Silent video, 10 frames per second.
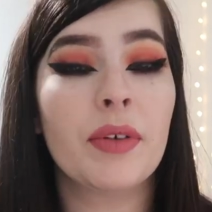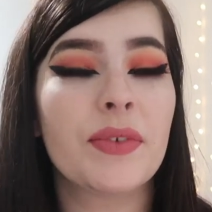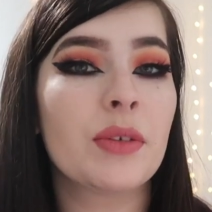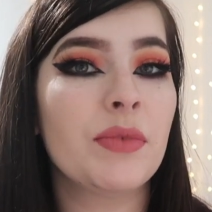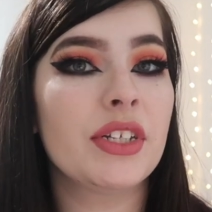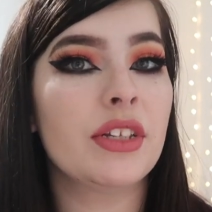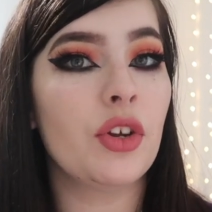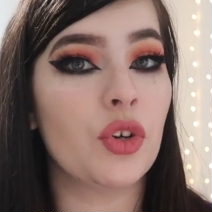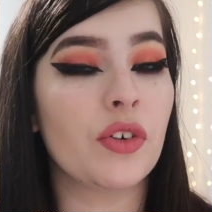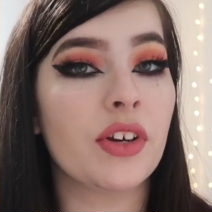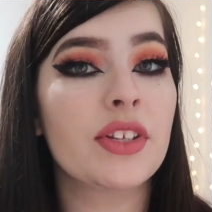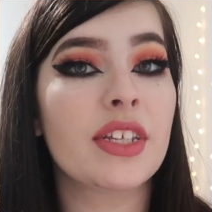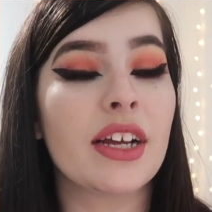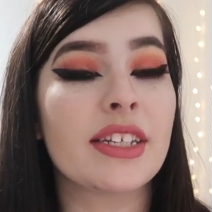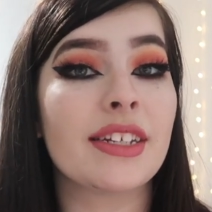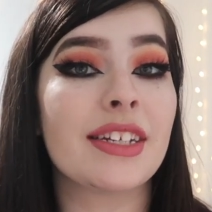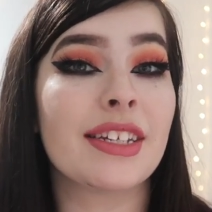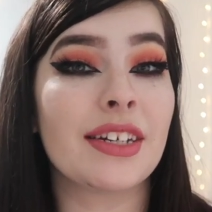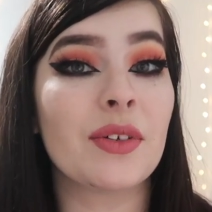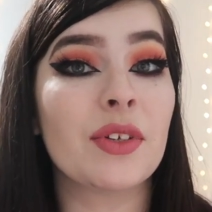but for some reason the neurons that are sending
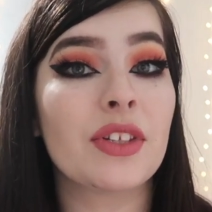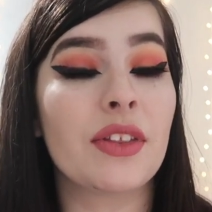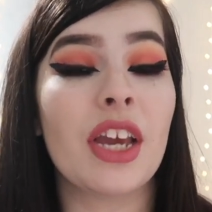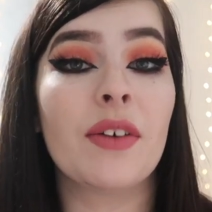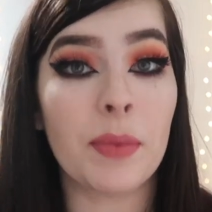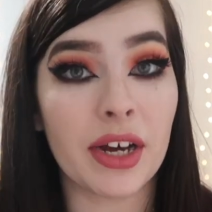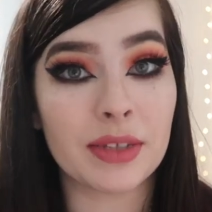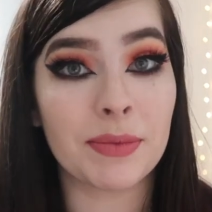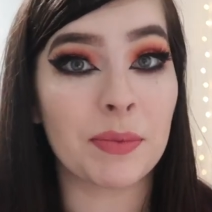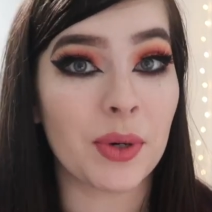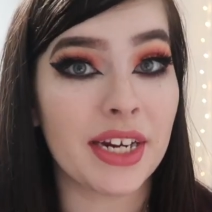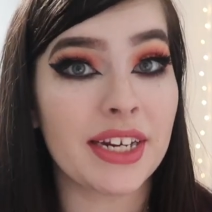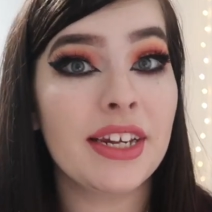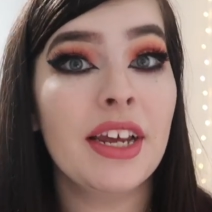signals to the other parts of my brain